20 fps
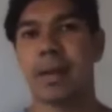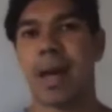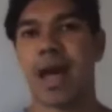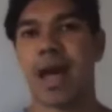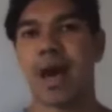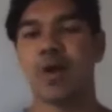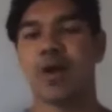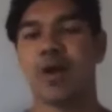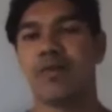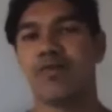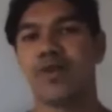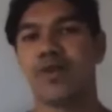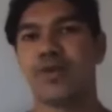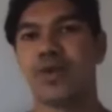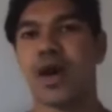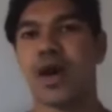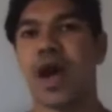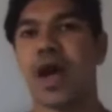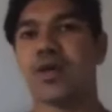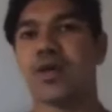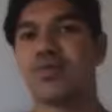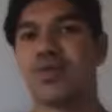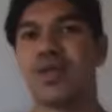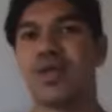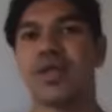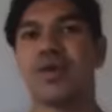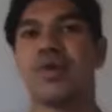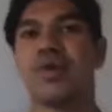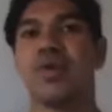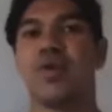However, you can't
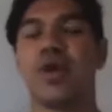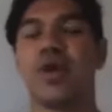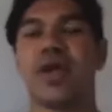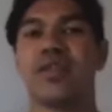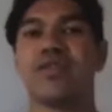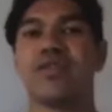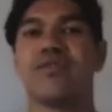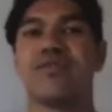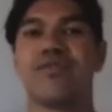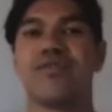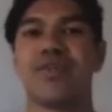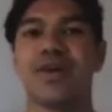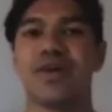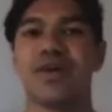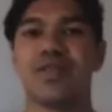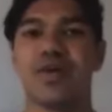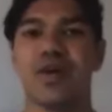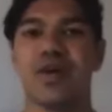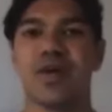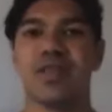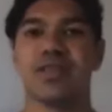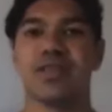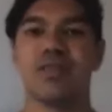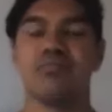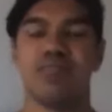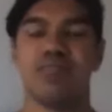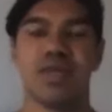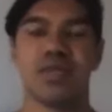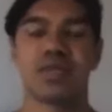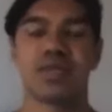really go any further in
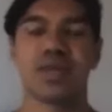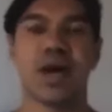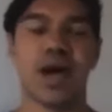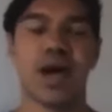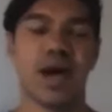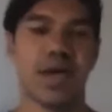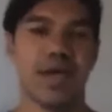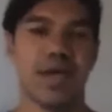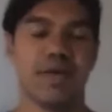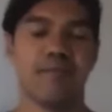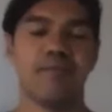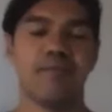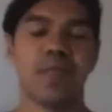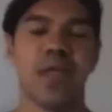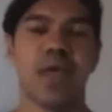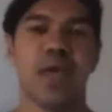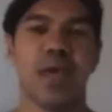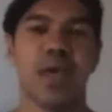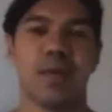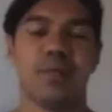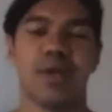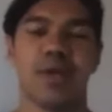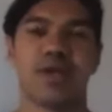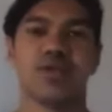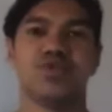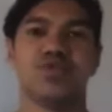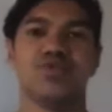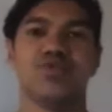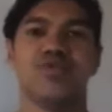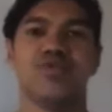the meantime
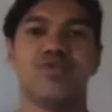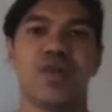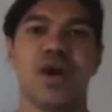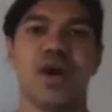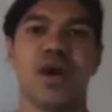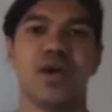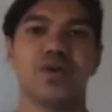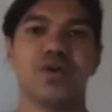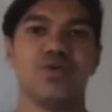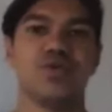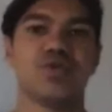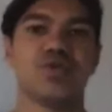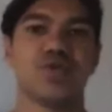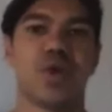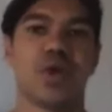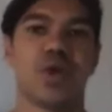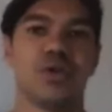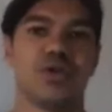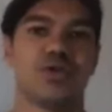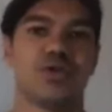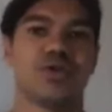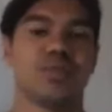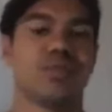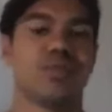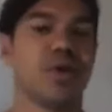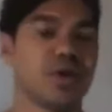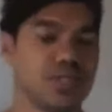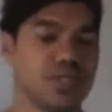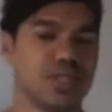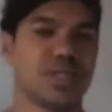because you've used all your
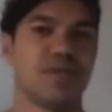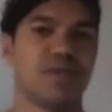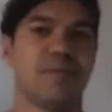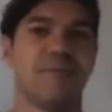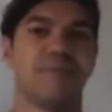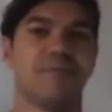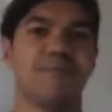deposit.